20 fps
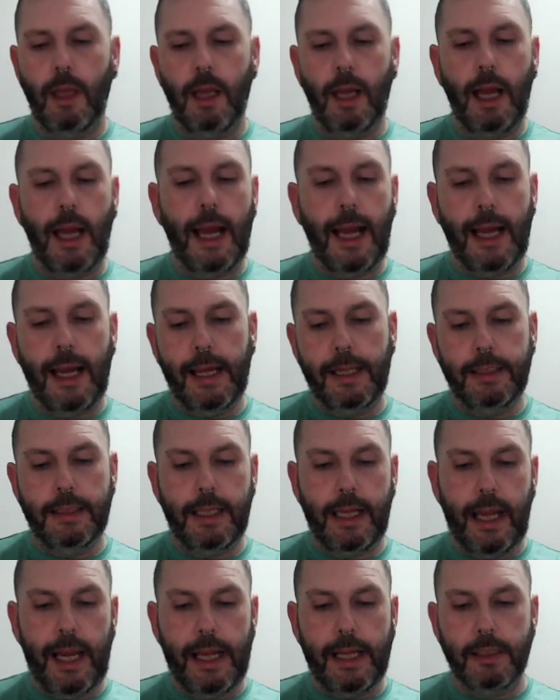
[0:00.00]
And
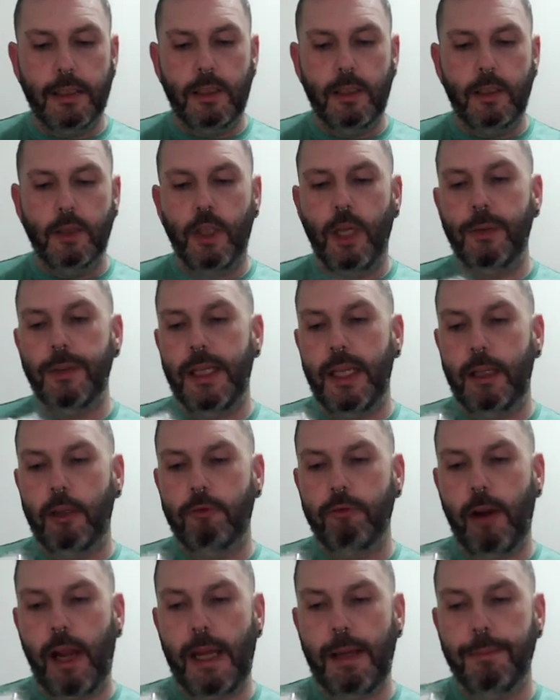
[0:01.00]
it's juicy
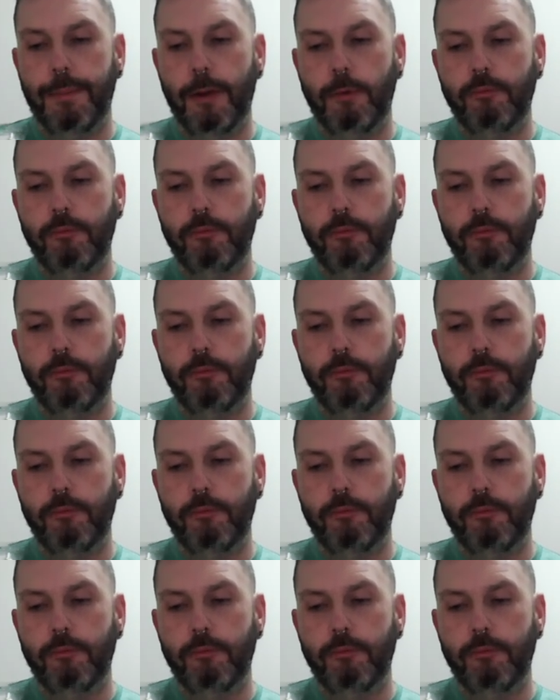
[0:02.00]
grape,